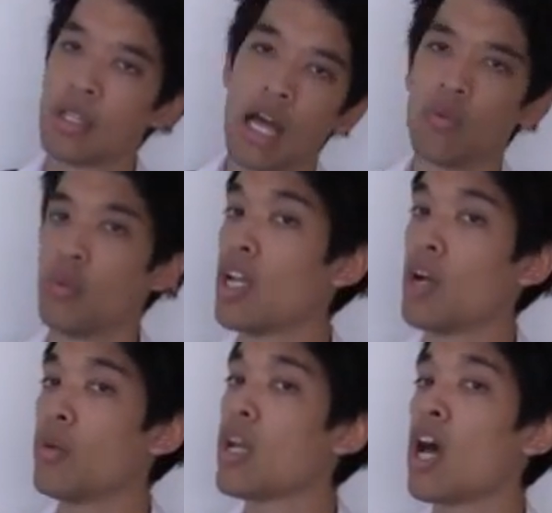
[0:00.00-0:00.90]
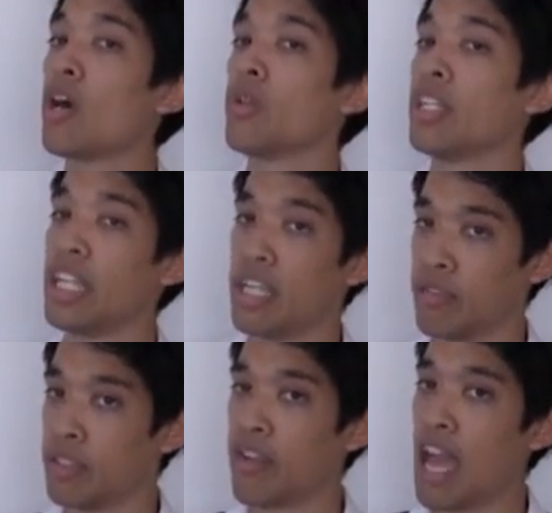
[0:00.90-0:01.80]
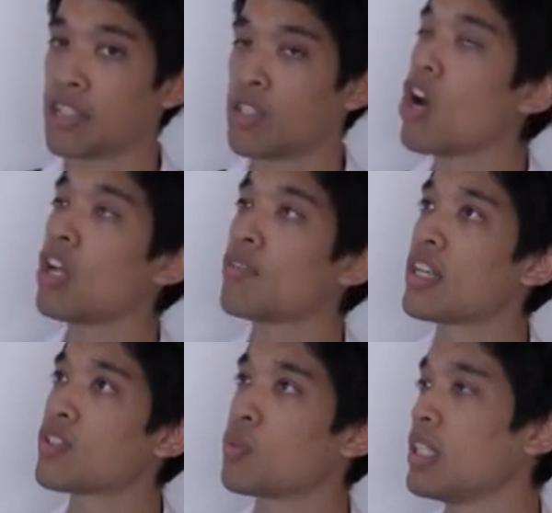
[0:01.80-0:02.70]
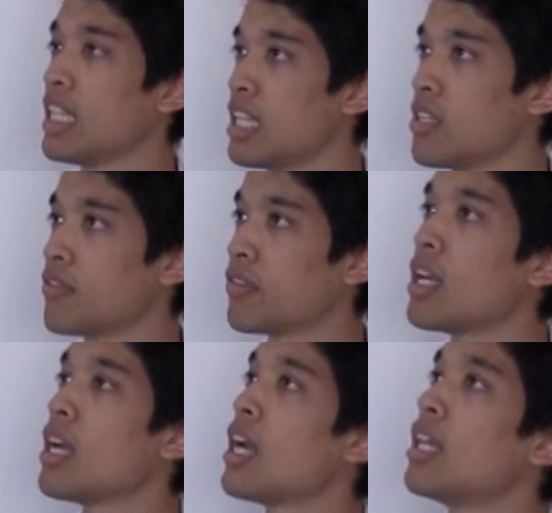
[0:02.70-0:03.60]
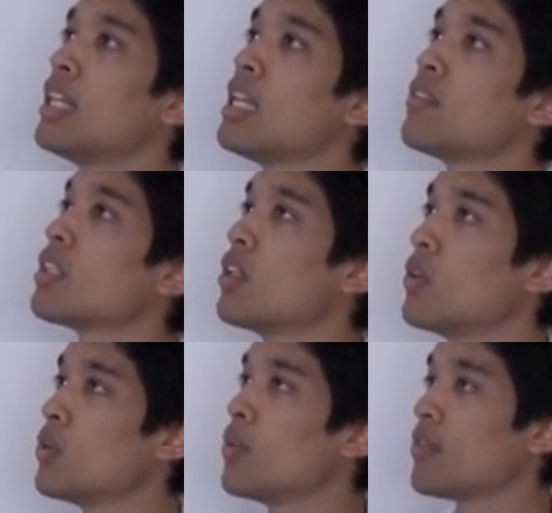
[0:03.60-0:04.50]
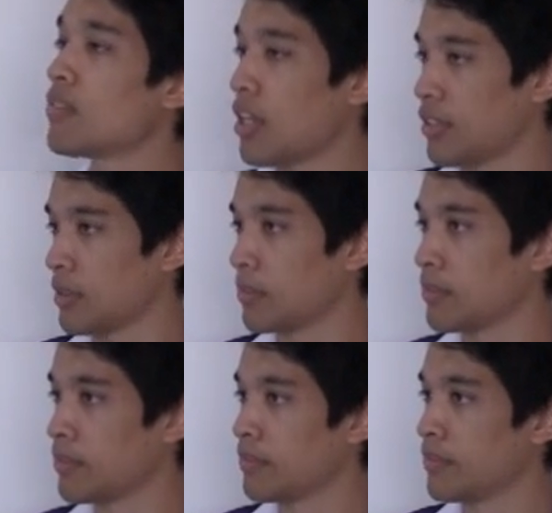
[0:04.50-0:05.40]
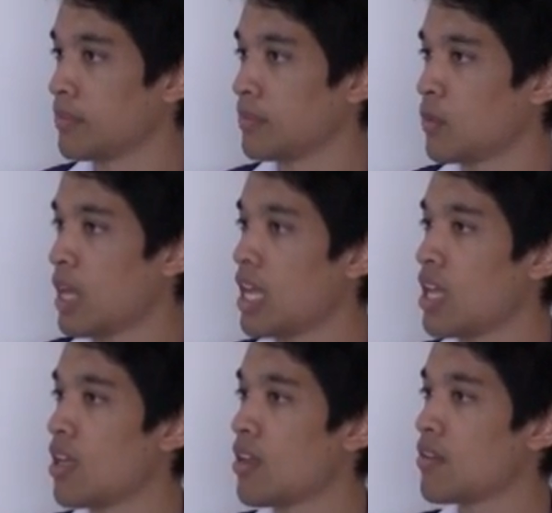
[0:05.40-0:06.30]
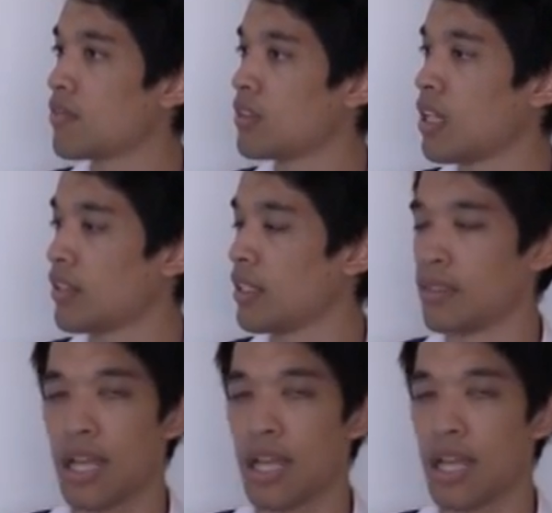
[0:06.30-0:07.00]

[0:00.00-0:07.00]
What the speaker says: And we all will leave. In fact, all of us will leave, leaving you with nothing. With nothing.